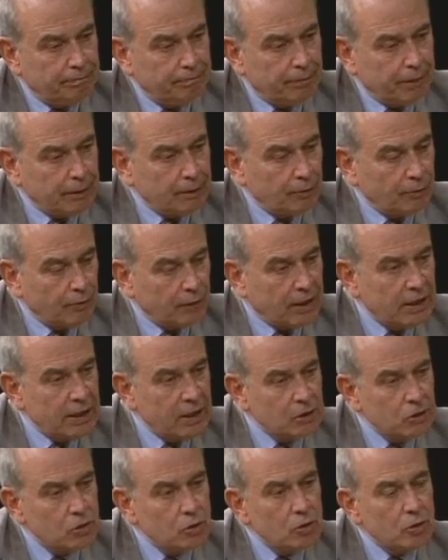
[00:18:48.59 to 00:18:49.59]
Martin Luther
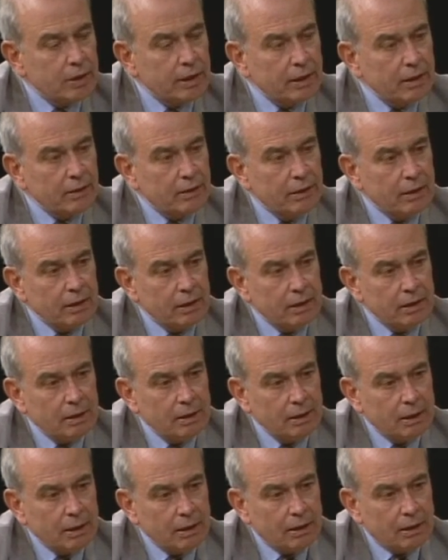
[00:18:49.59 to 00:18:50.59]
King during
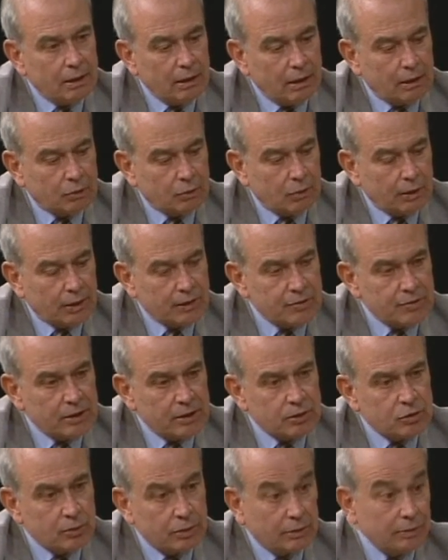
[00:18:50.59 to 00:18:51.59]
the 20th
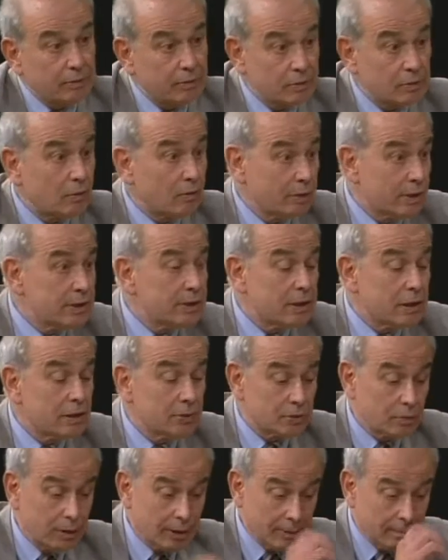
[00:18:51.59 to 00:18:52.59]
century, which is his
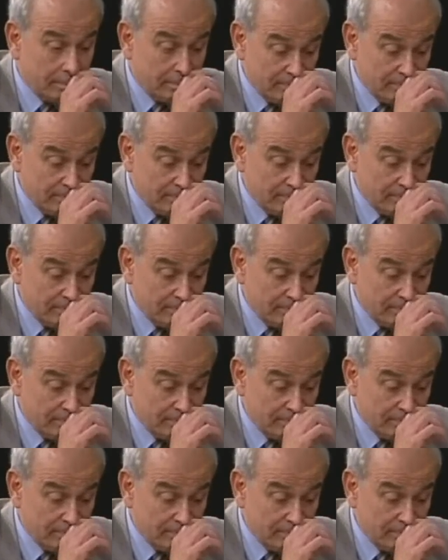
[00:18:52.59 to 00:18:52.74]
century,